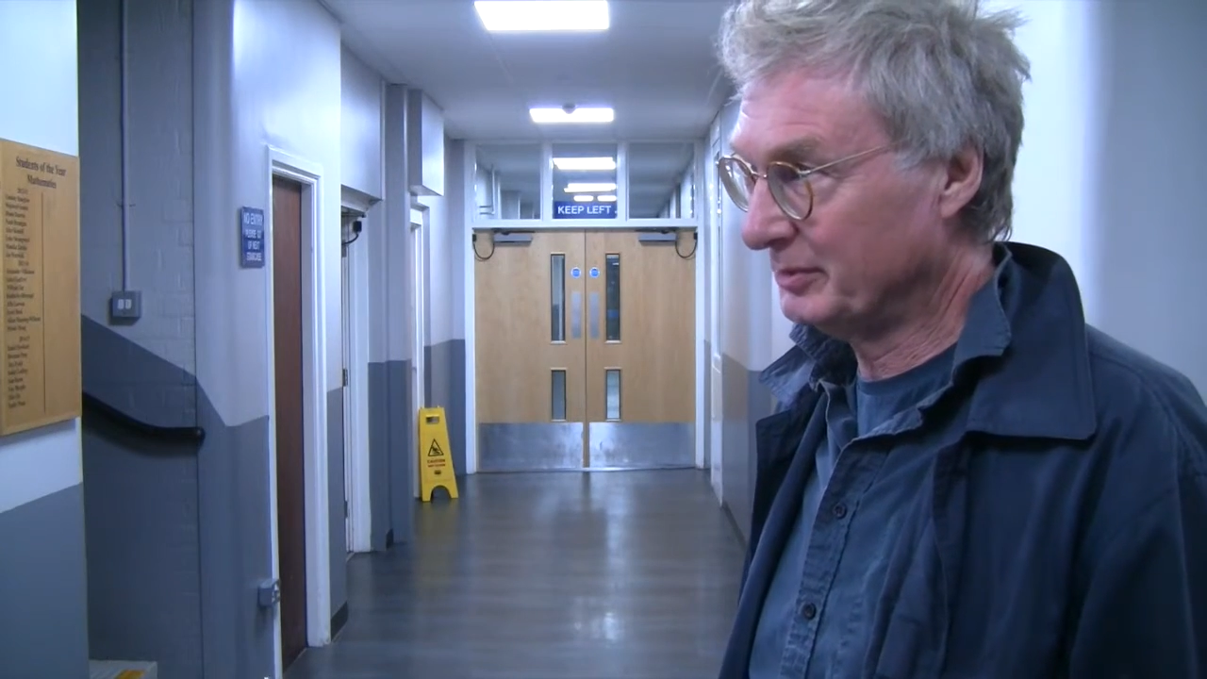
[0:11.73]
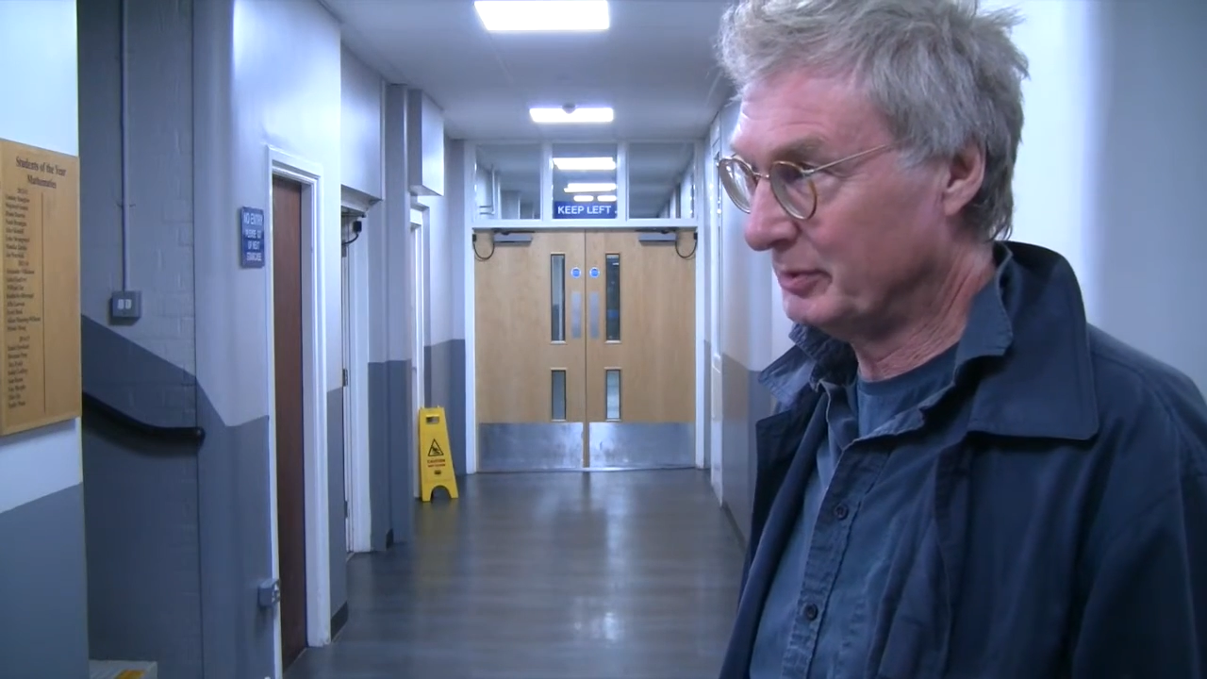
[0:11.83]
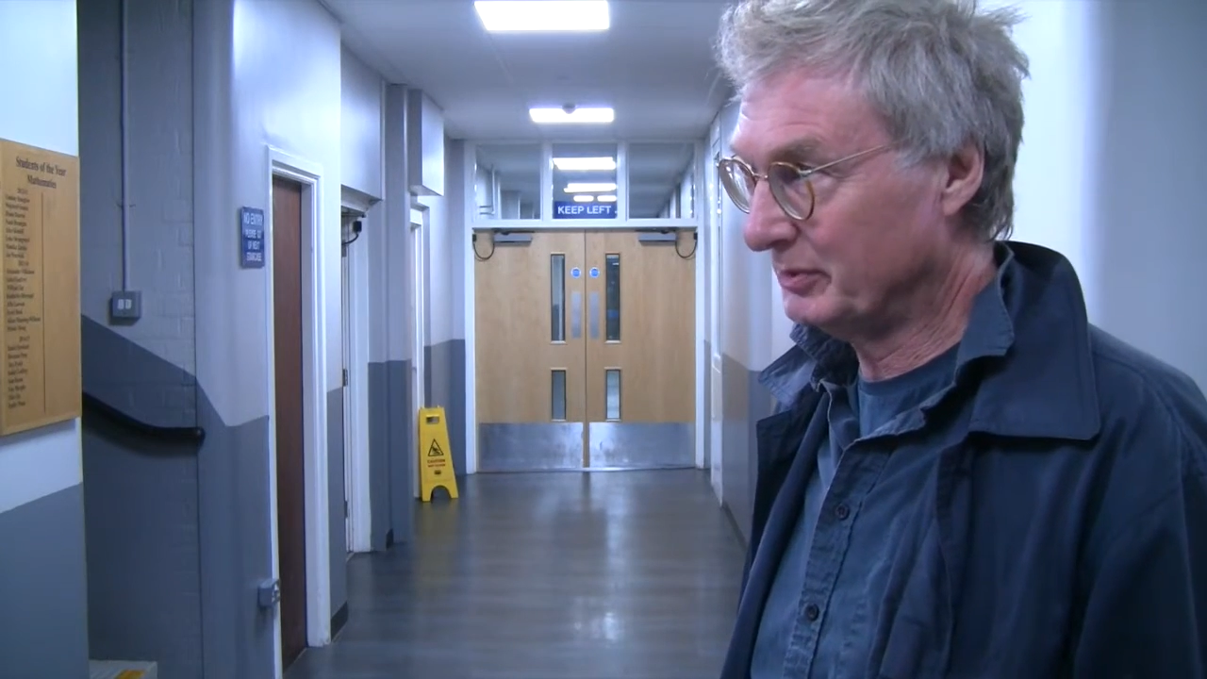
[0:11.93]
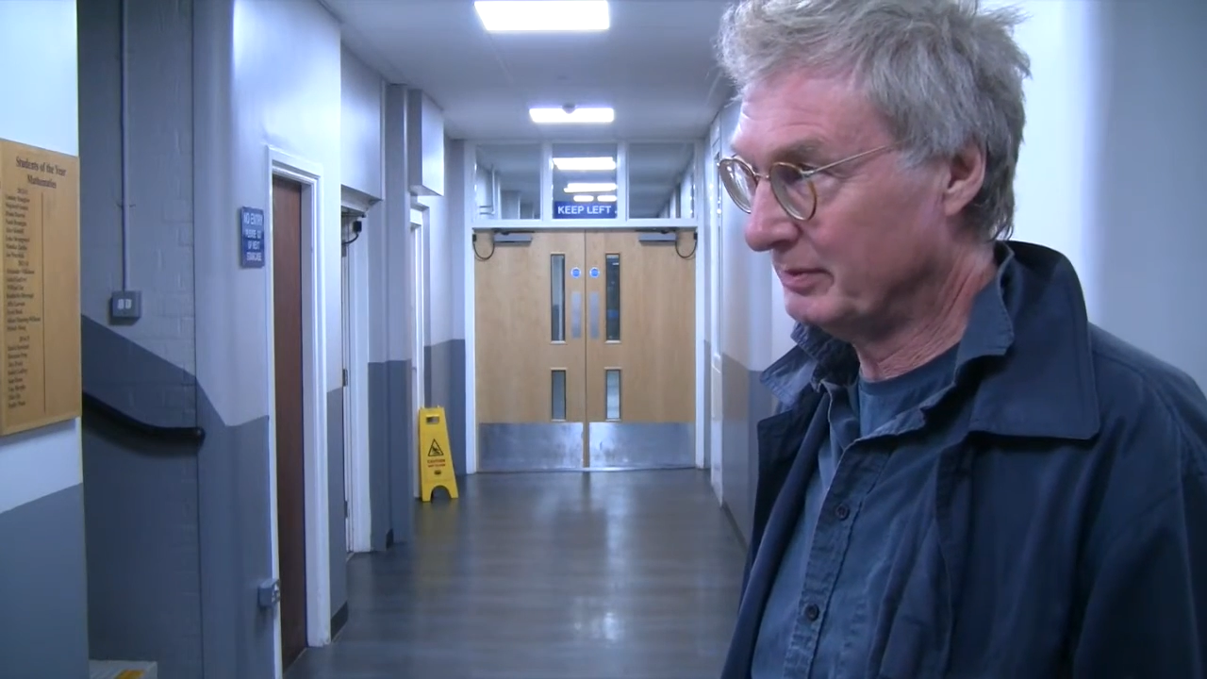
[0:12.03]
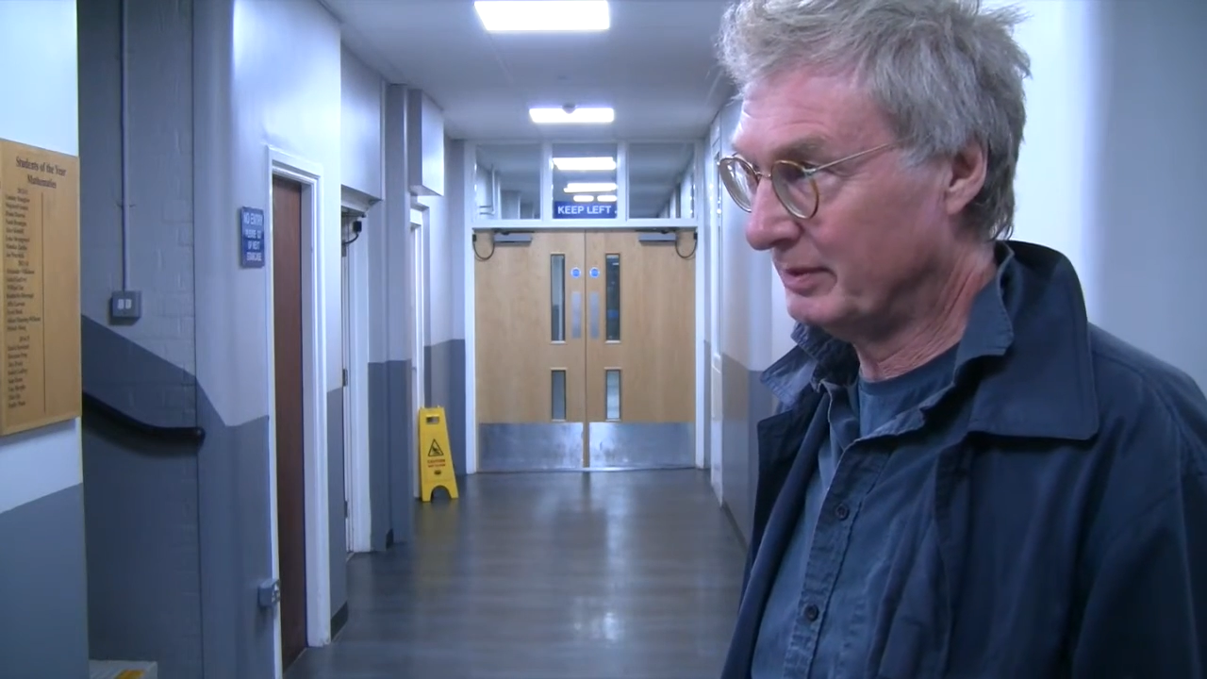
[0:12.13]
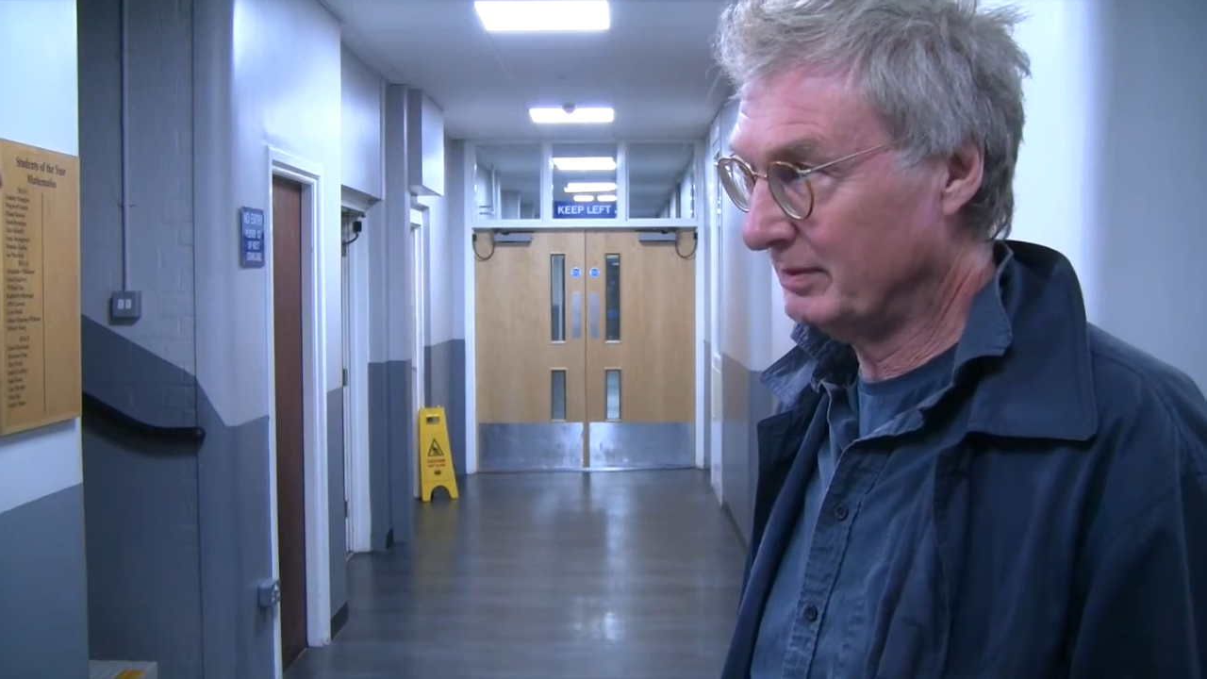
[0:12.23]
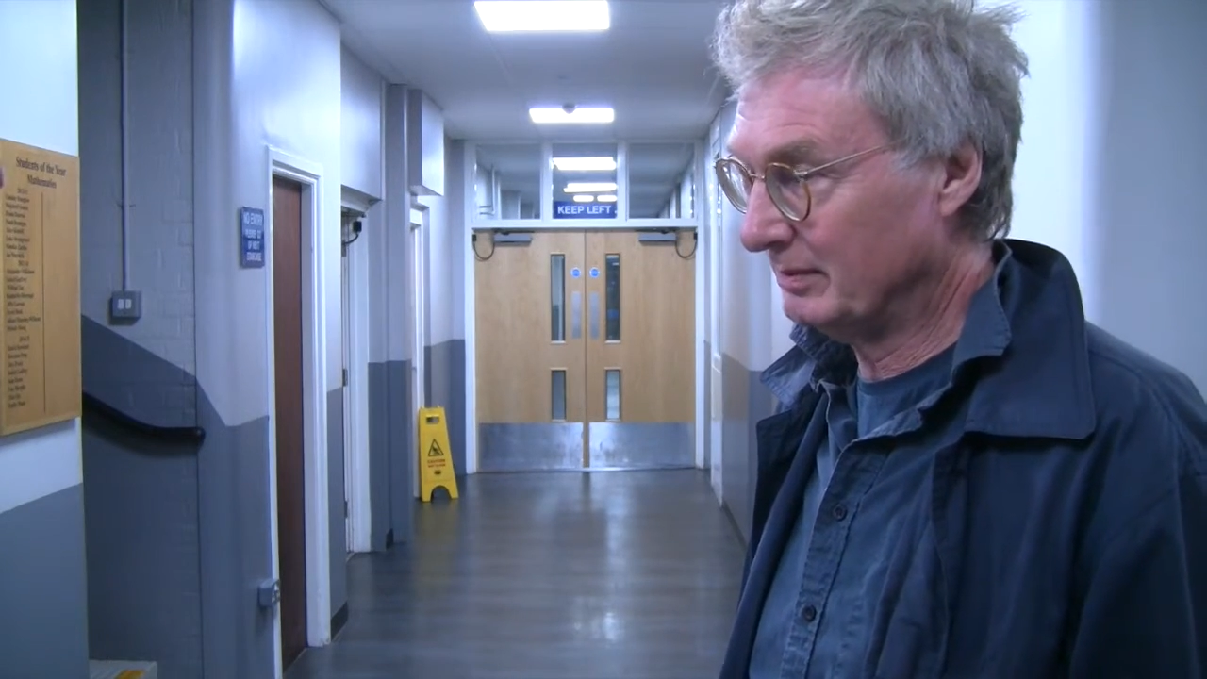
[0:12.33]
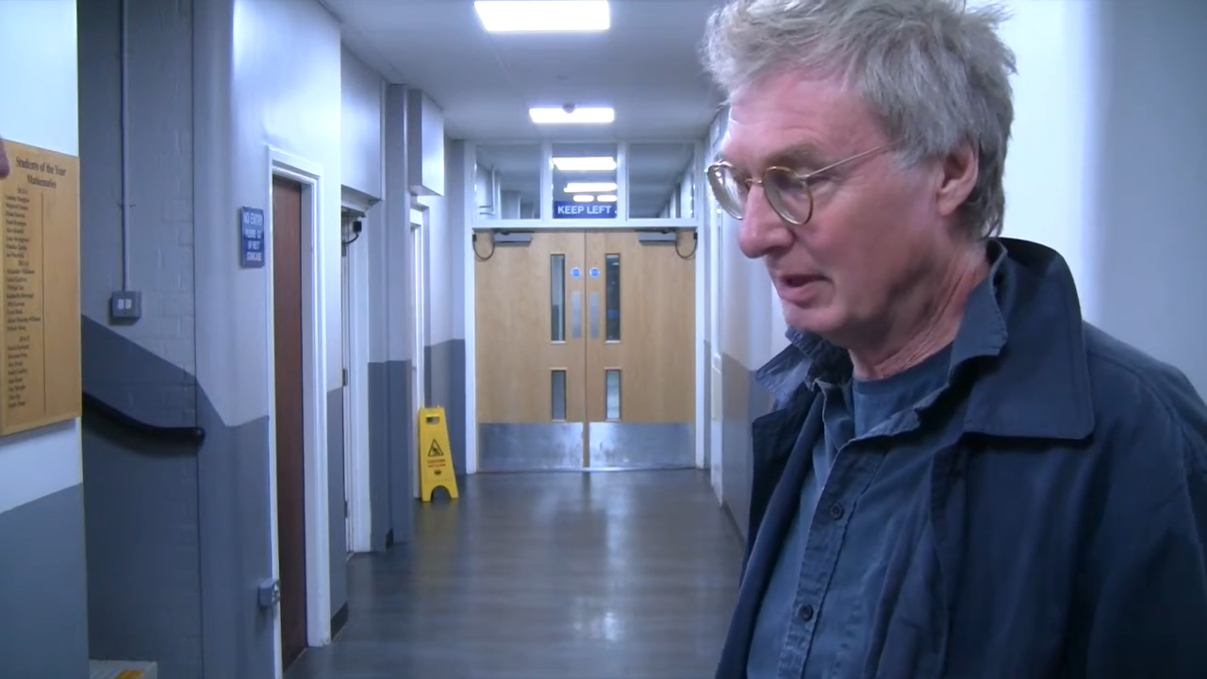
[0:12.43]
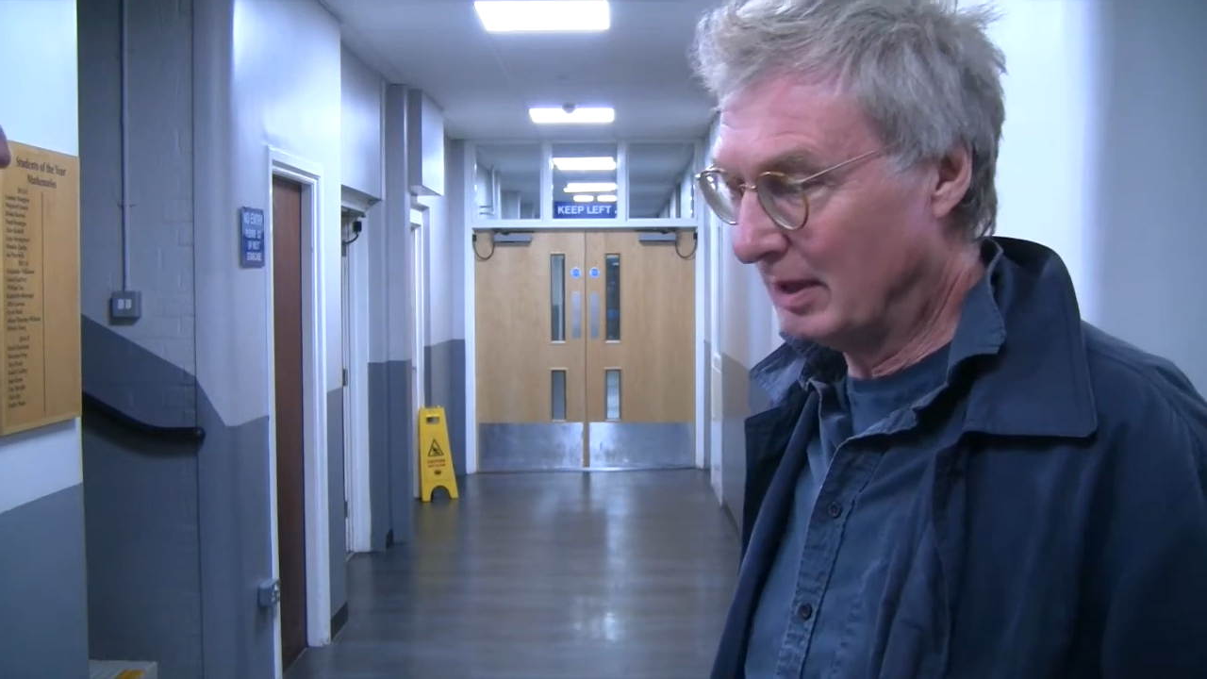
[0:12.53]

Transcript: Milton Road.